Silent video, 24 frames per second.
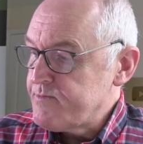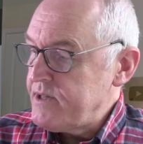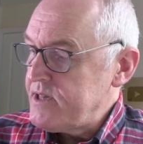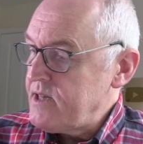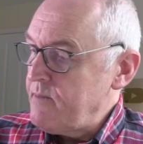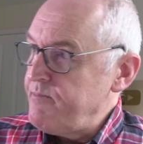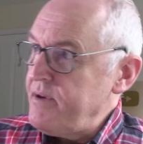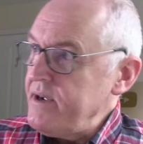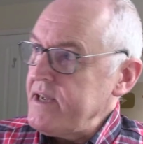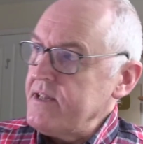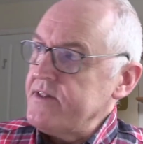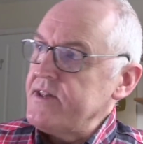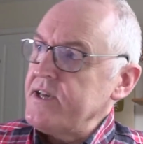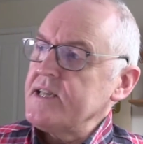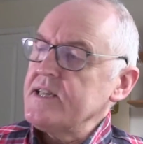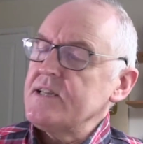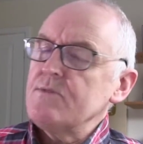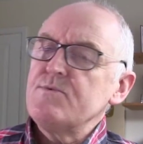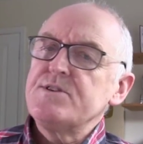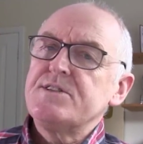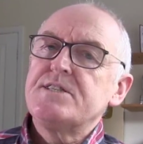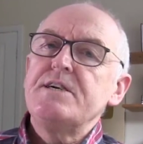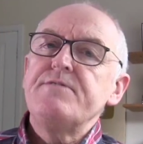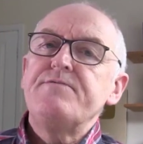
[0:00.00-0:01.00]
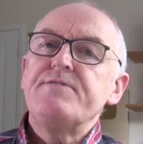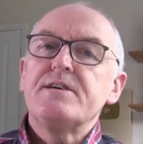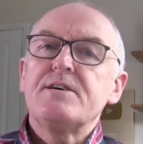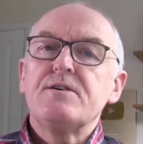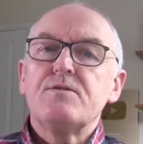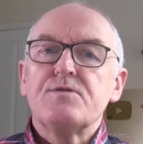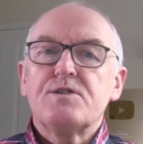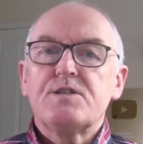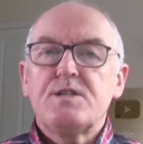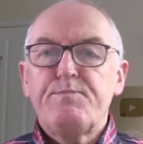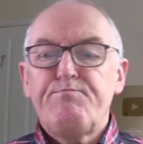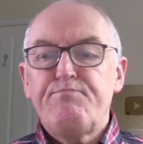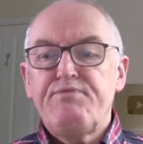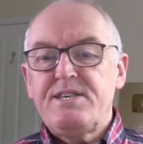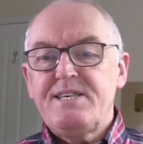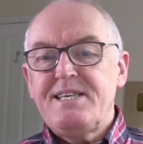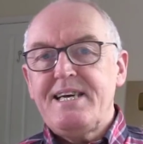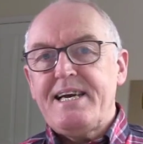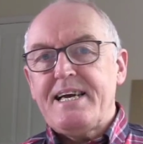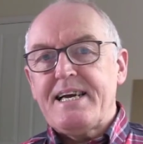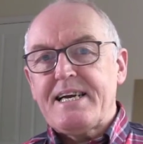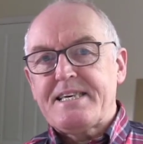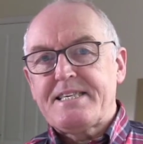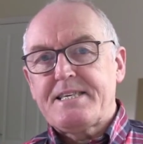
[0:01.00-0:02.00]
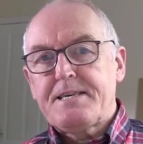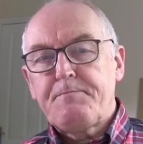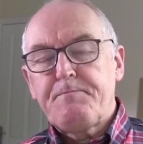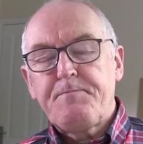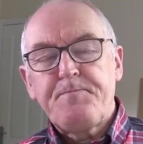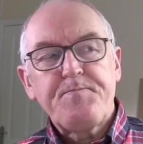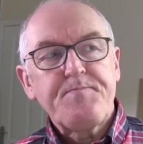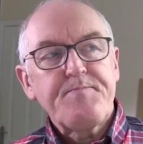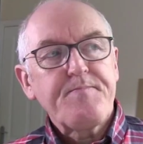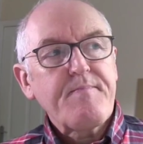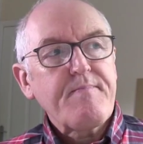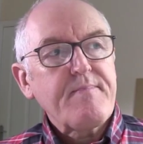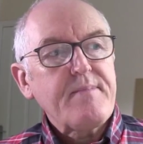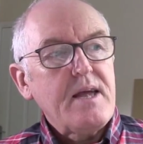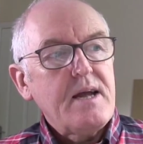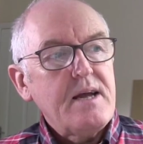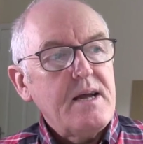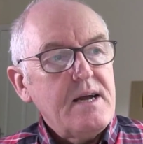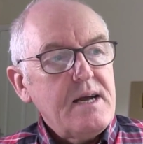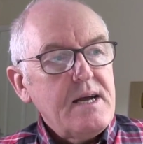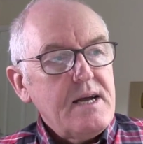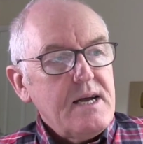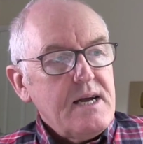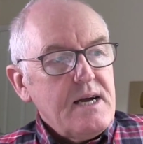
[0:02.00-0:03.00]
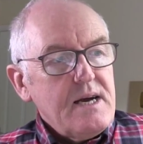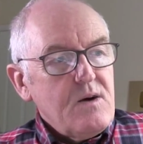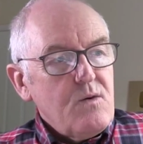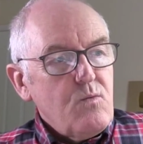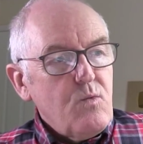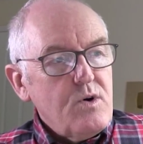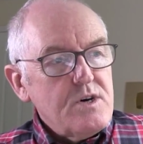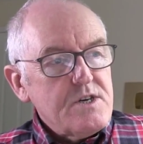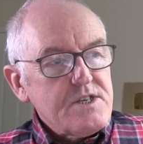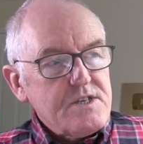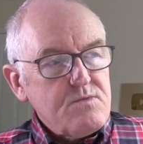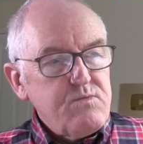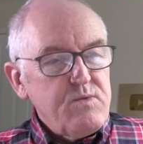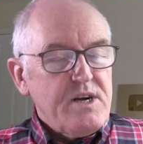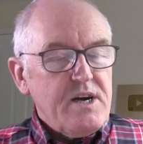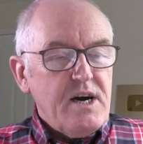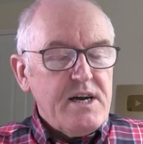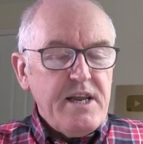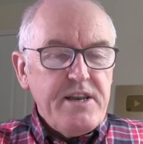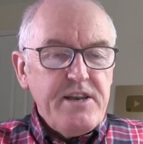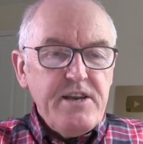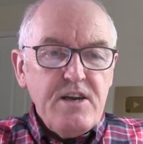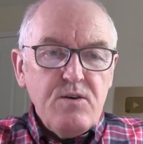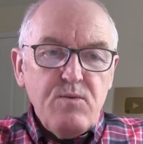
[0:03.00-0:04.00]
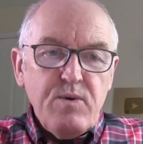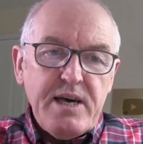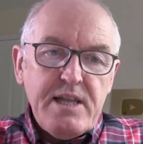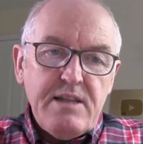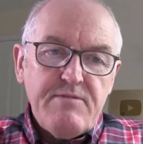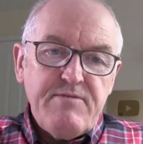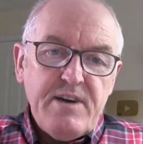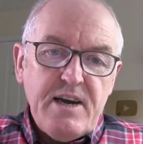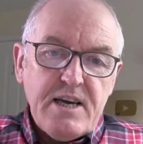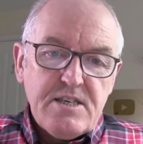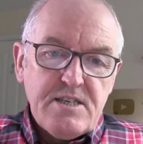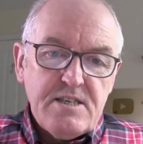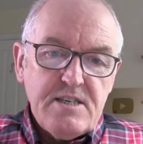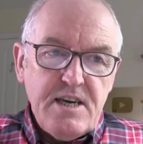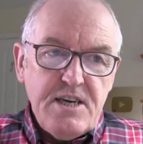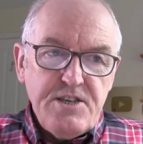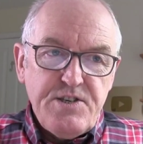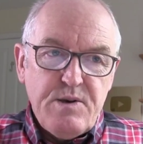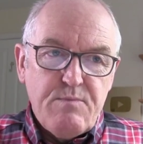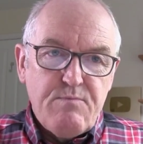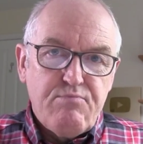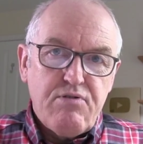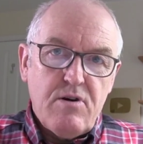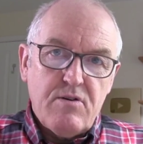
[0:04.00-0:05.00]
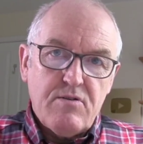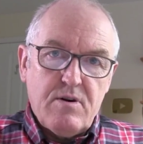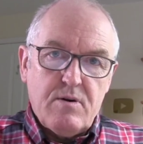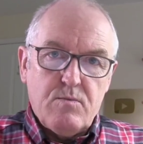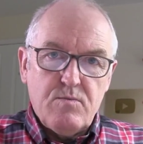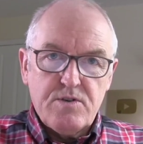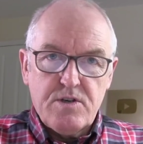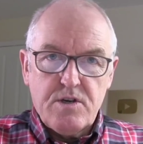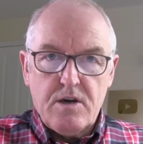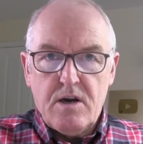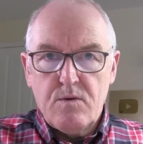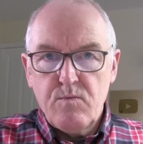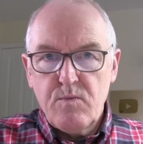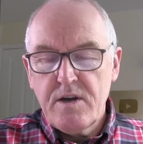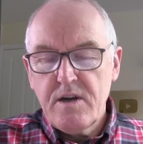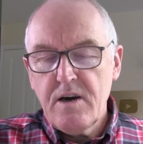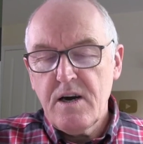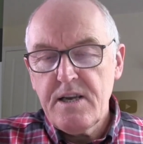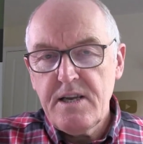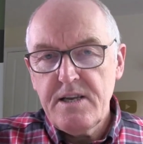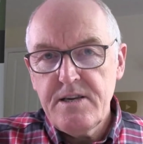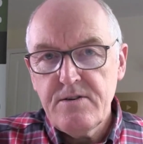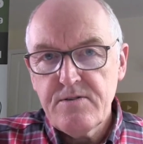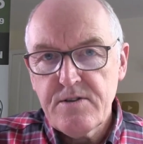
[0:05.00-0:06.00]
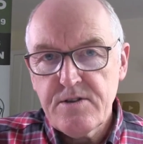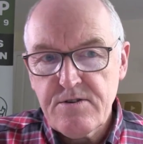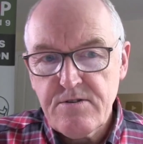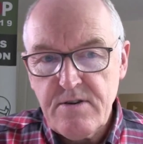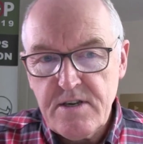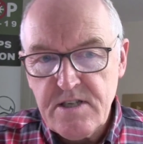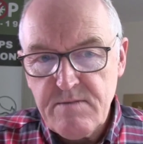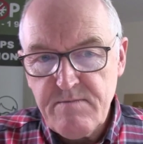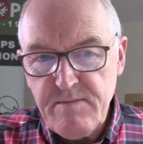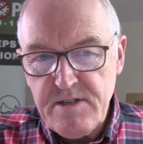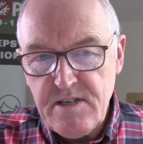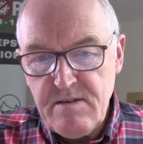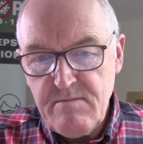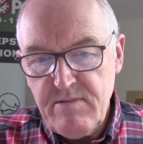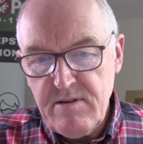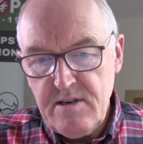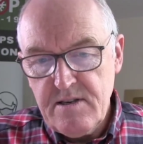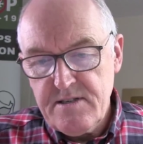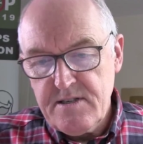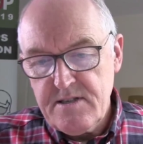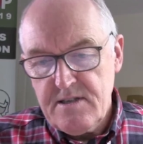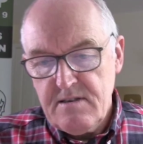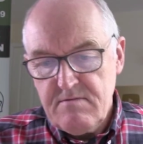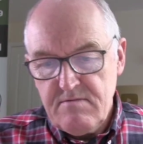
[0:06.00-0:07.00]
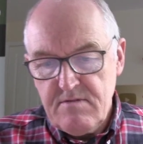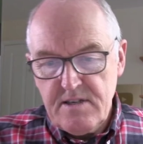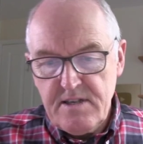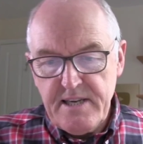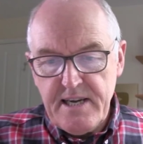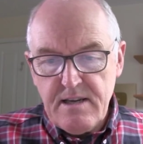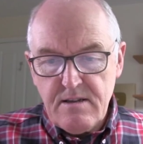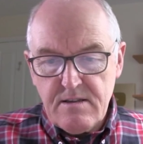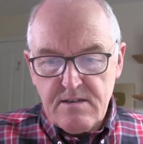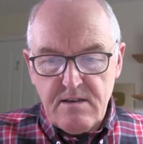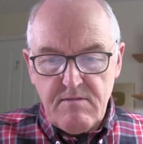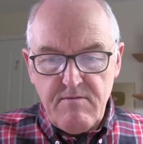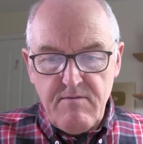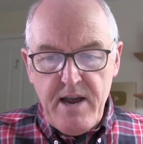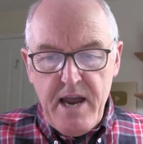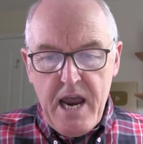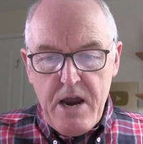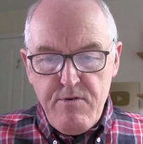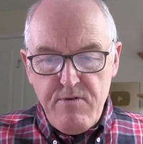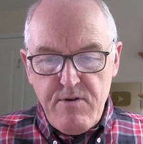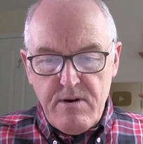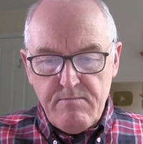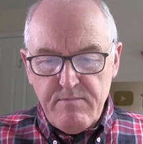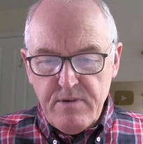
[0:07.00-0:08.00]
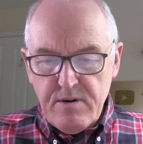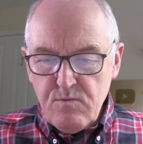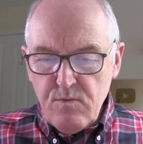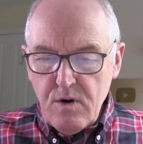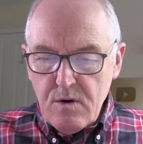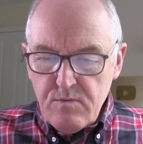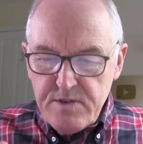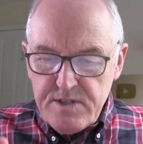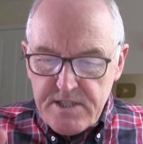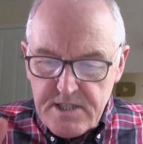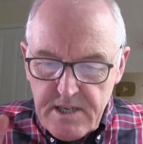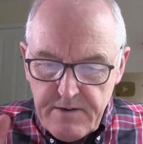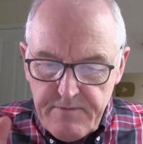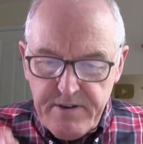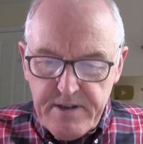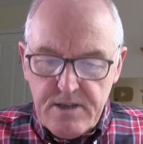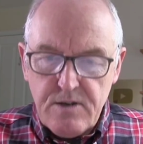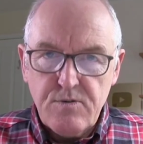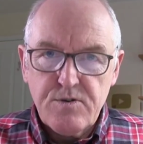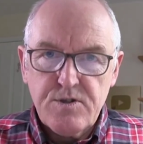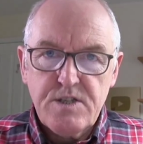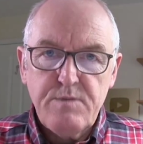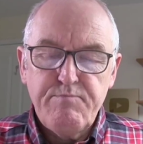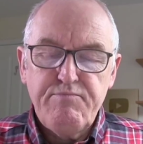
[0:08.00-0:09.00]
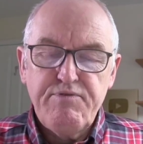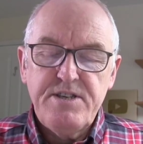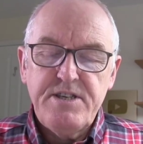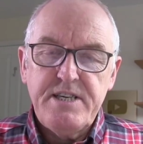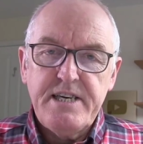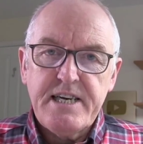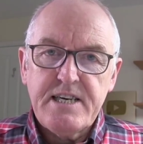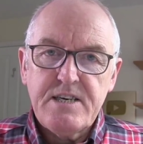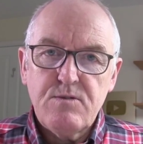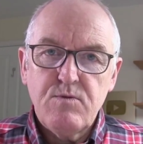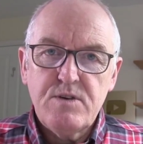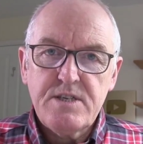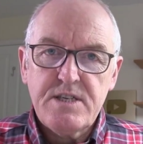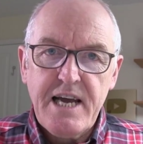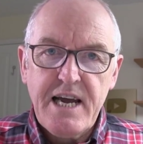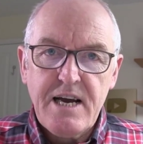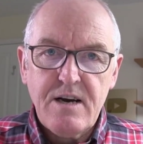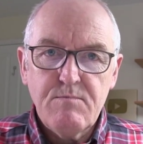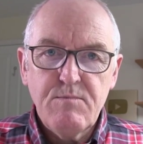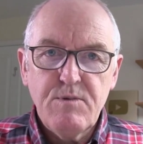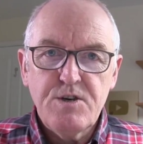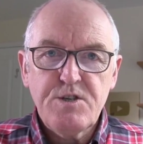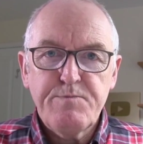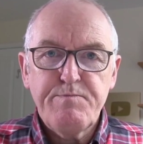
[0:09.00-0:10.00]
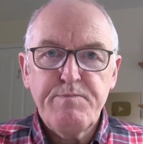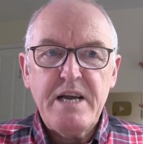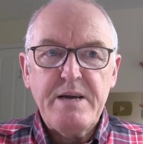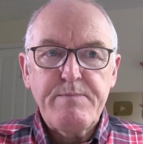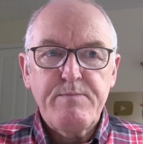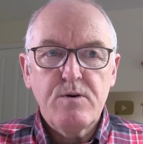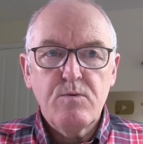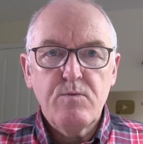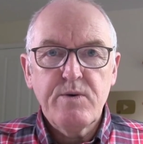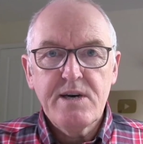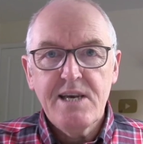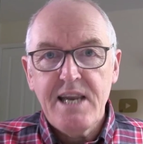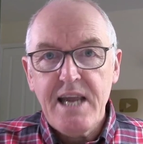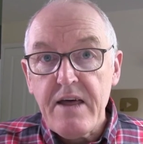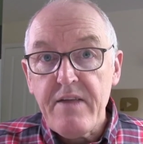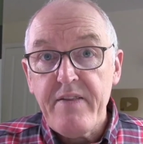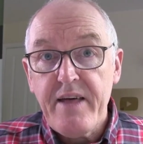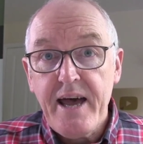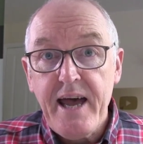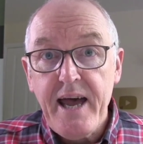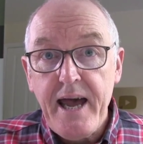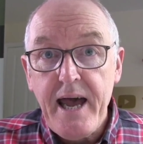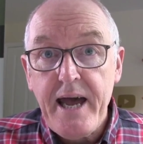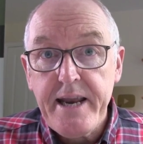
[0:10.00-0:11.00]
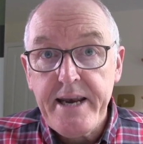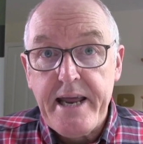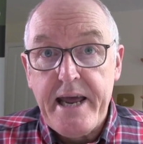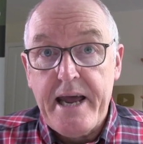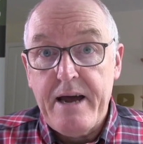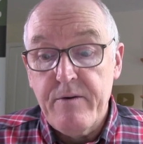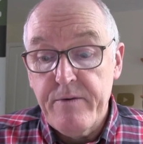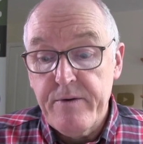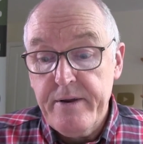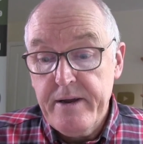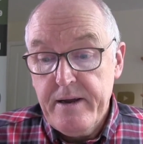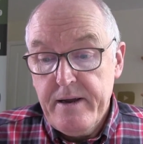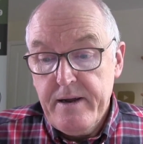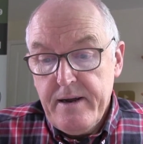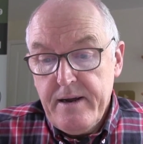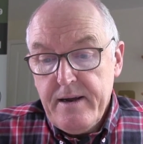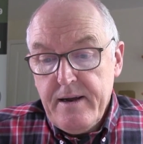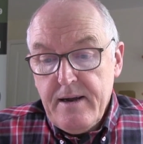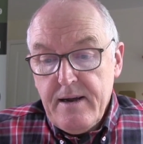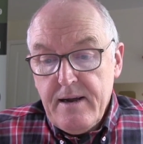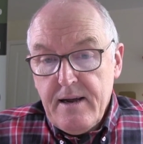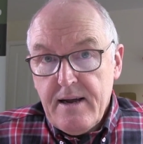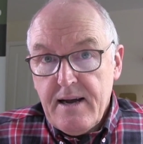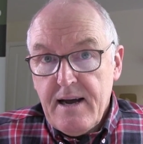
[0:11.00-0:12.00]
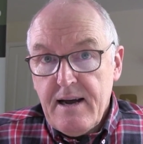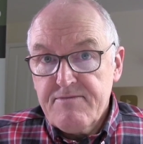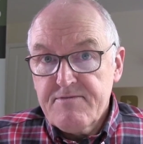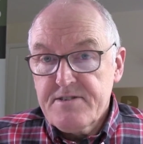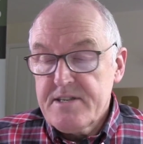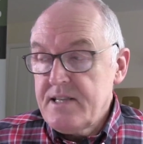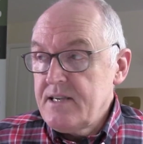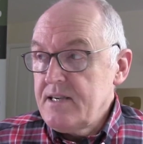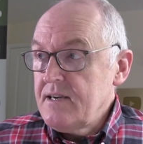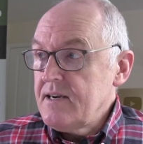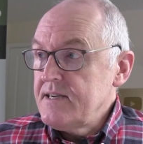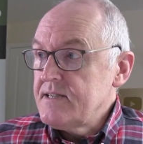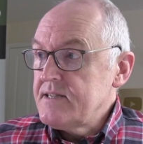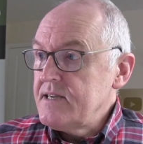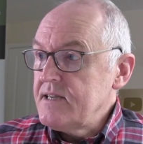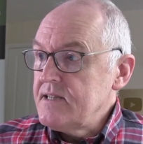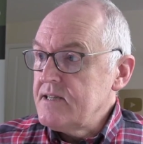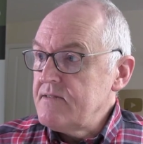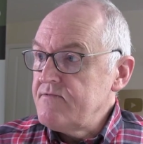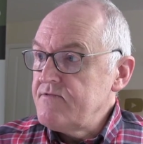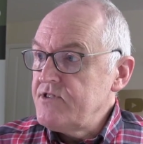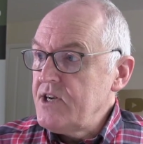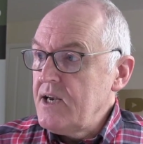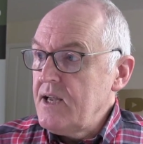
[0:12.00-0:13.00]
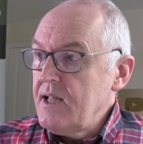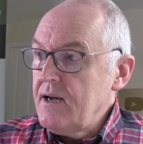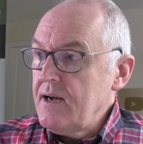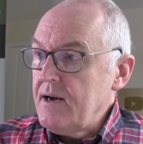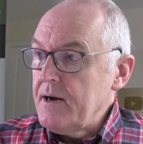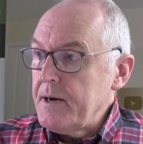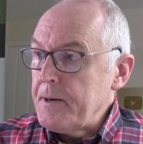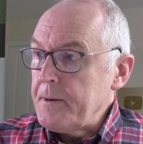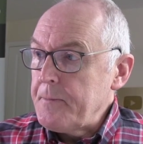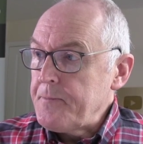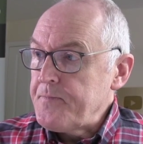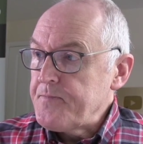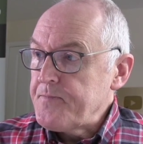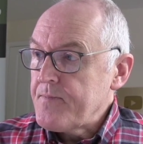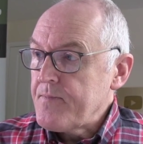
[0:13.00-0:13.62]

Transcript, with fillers: But the big thing that was difficult to predict was we kind of knew where the vaccination programme was going. We kind of knew the transmissibility of the Delta variant. But what was difficult to predict was how much people would let their hair down after the 19th of July.